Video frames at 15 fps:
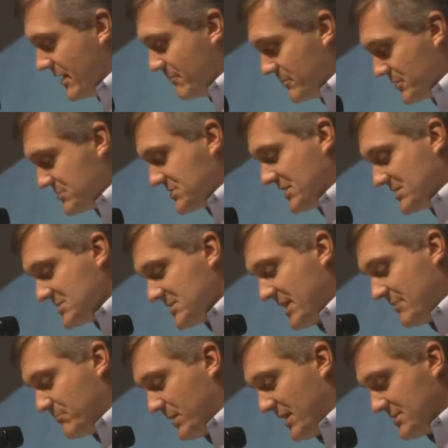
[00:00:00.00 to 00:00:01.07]
and boosting
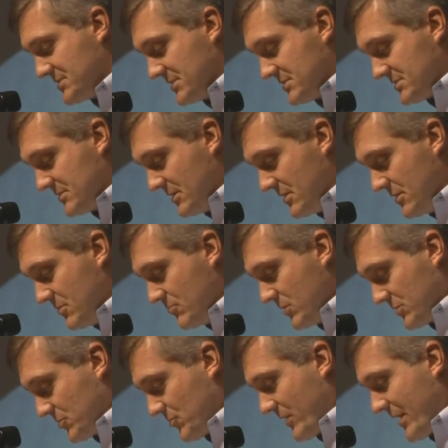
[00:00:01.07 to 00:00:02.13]
state budgets
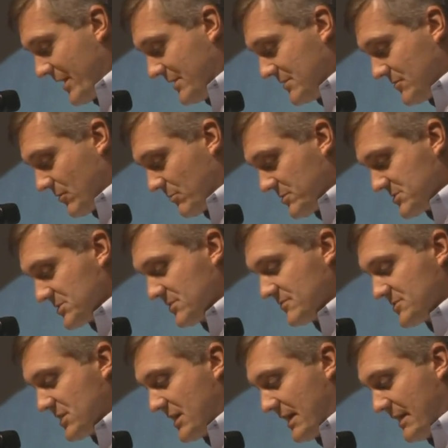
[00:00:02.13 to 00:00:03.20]
would create or
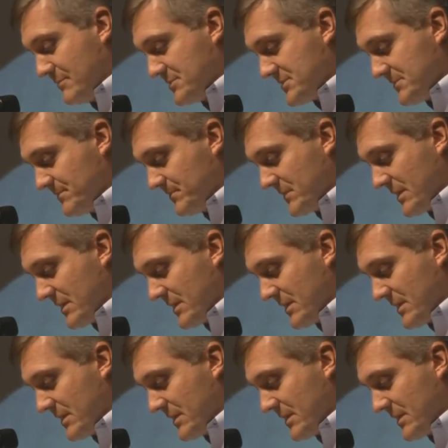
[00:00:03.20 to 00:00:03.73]
preserve jobs